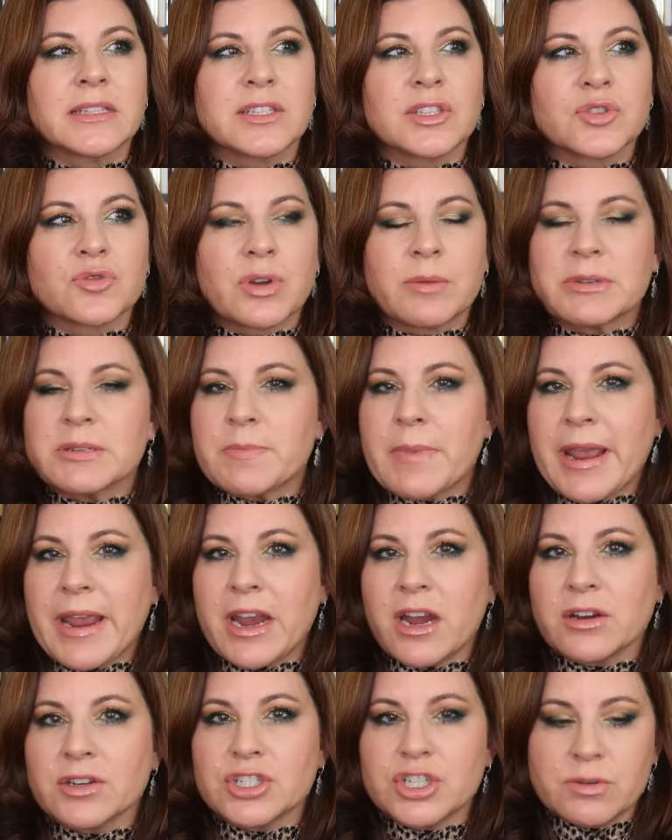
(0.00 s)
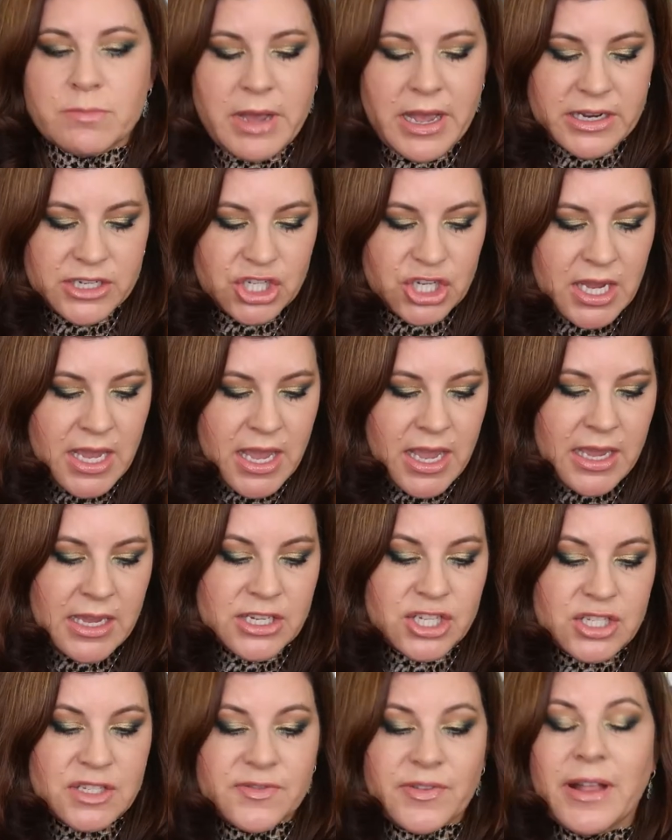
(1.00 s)
it stripped my hair too much. It
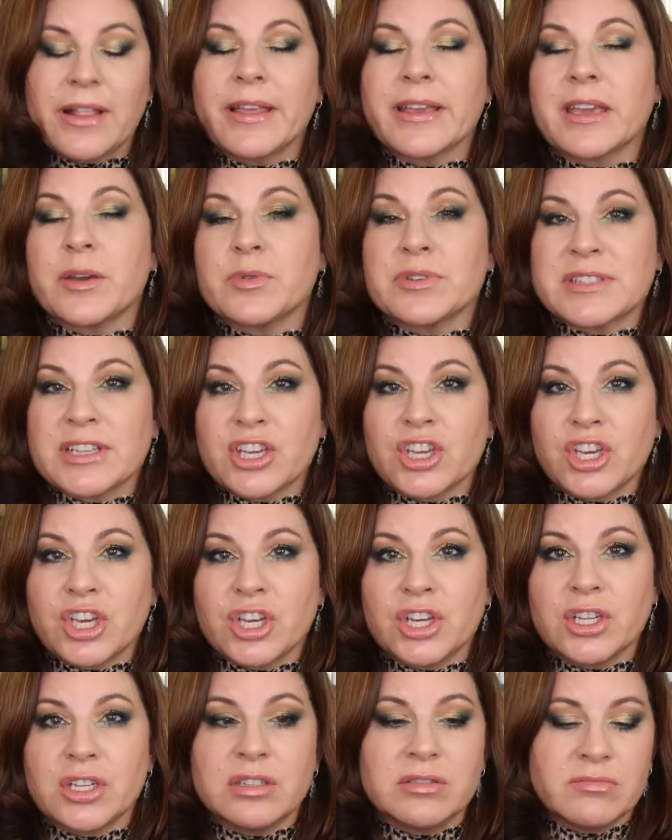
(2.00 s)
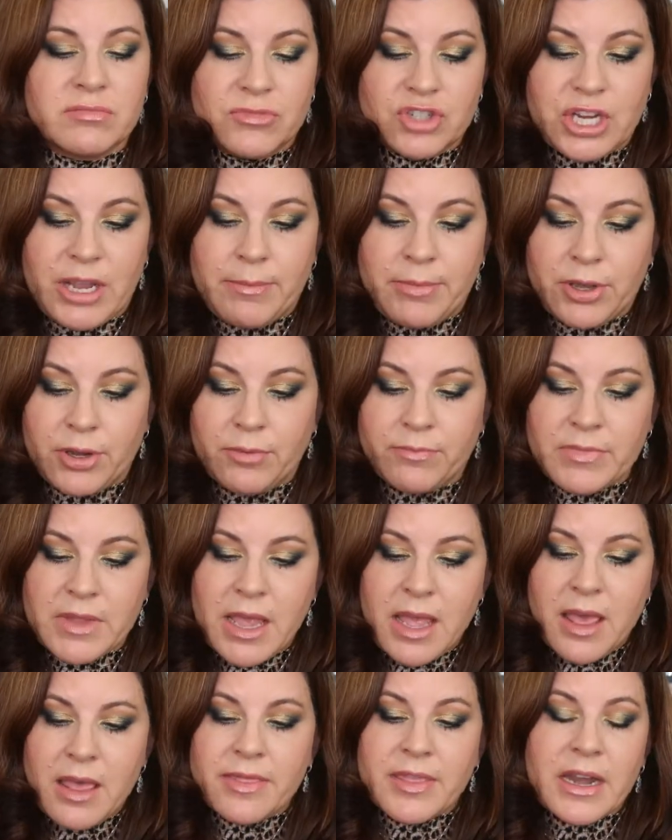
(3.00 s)
just felt like it was a good shampoo.
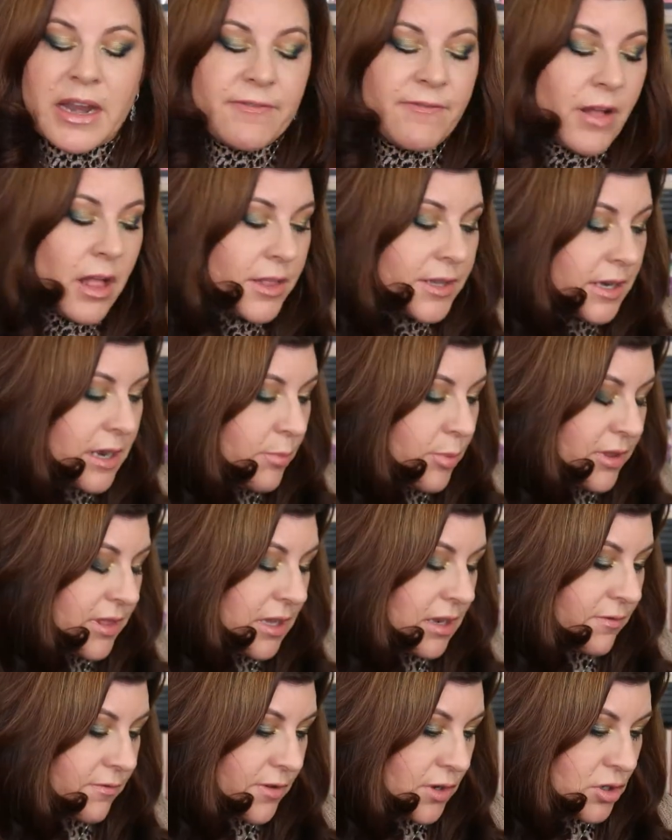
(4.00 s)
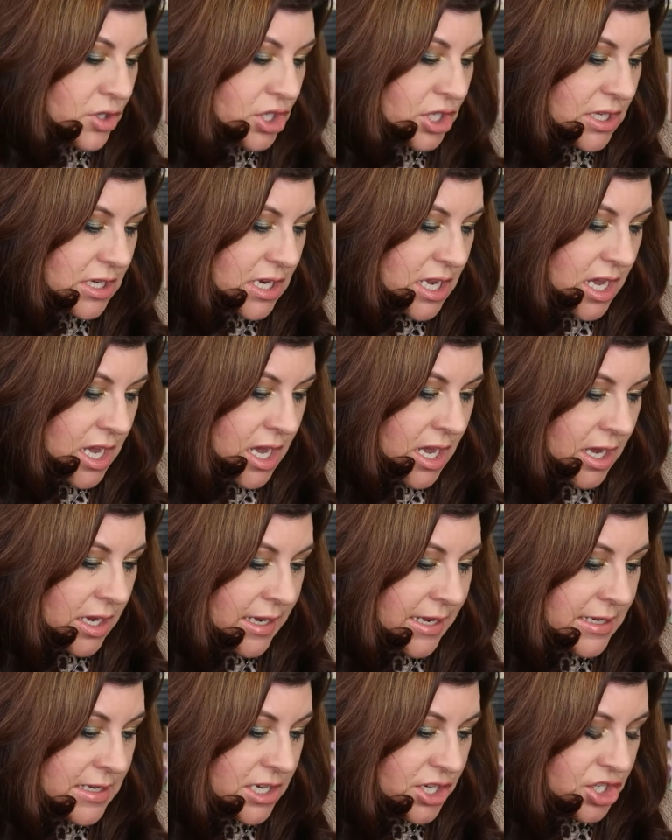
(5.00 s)
Then I followed it up with the infusion uh,
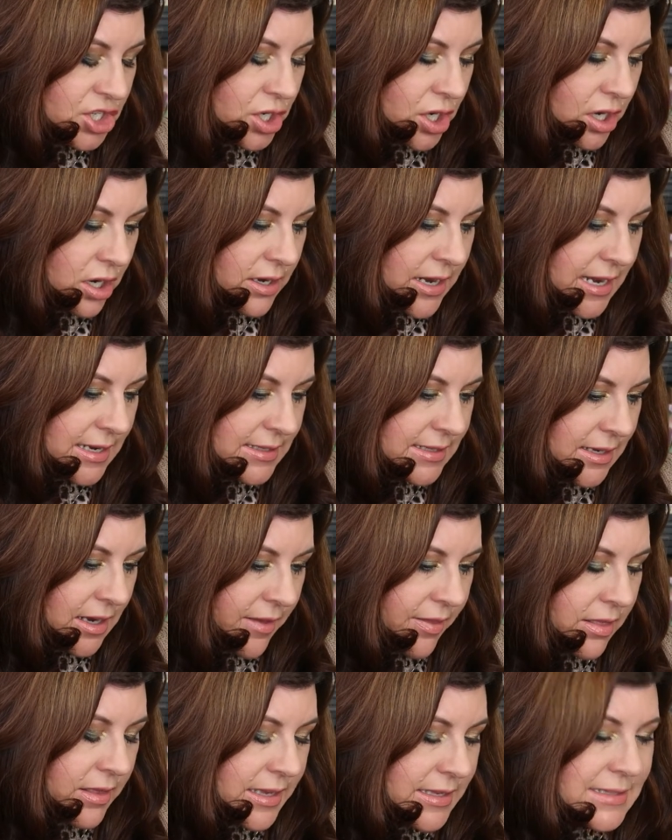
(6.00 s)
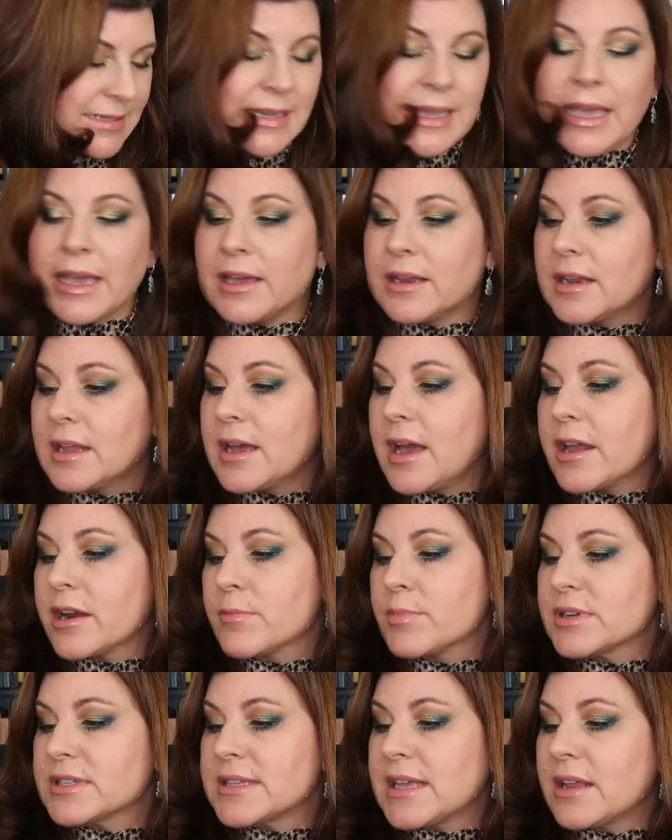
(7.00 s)
conditioner. Next thing on the list, again,
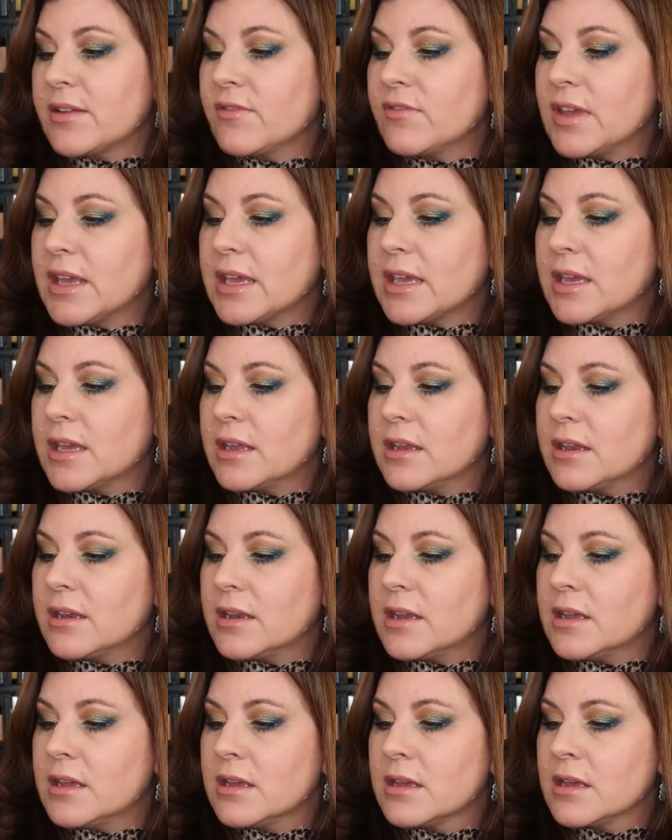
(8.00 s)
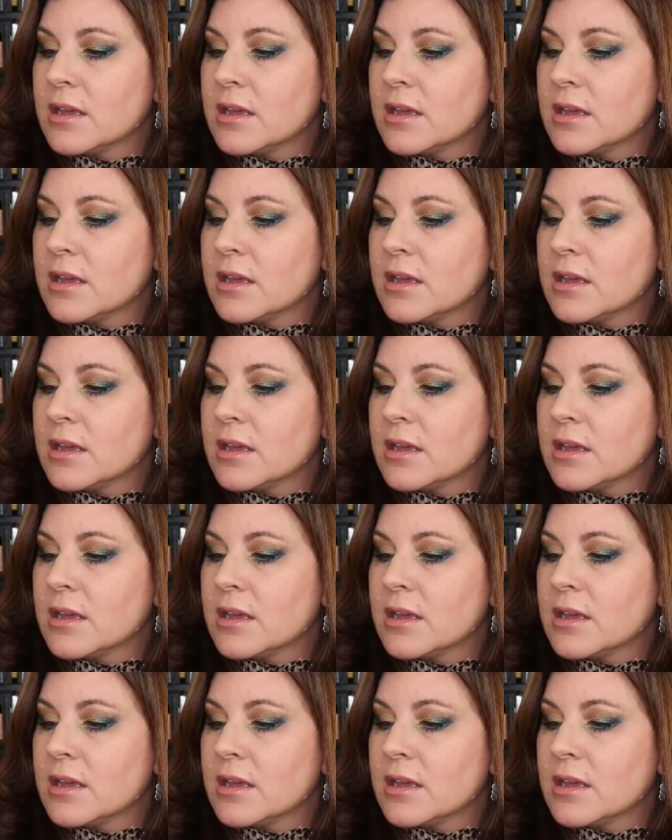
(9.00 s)
100% vegan,